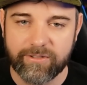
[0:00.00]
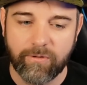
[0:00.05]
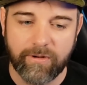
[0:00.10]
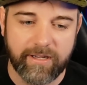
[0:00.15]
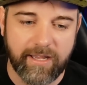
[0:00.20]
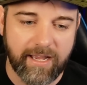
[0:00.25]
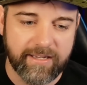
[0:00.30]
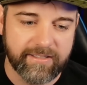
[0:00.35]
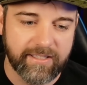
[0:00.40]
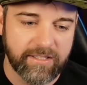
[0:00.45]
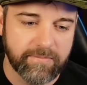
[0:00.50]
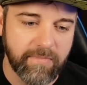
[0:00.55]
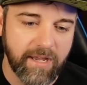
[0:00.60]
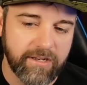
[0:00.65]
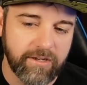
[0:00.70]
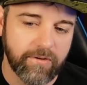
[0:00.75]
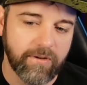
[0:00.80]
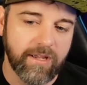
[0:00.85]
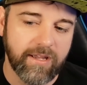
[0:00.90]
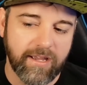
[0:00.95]
quick access
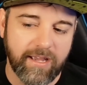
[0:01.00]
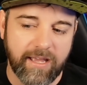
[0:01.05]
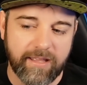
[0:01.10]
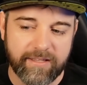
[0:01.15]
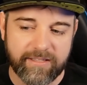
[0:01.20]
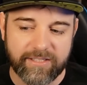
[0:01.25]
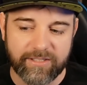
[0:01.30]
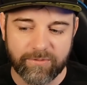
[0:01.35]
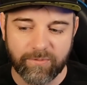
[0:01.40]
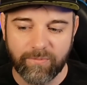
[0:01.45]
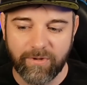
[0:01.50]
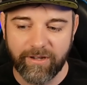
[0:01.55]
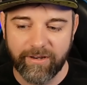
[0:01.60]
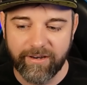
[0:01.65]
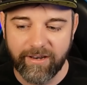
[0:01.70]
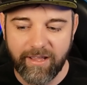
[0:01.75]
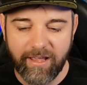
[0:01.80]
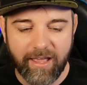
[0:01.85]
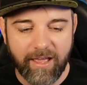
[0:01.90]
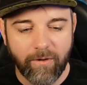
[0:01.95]
menu. And this is
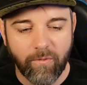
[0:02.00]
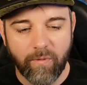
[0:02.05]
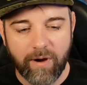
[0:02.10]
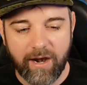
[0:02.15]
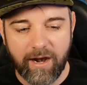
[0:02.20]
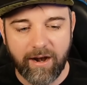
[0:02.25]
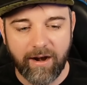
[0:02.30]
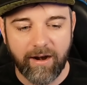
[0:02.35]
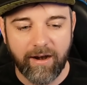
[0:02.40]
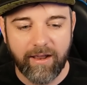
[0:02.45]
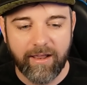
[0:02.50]
one where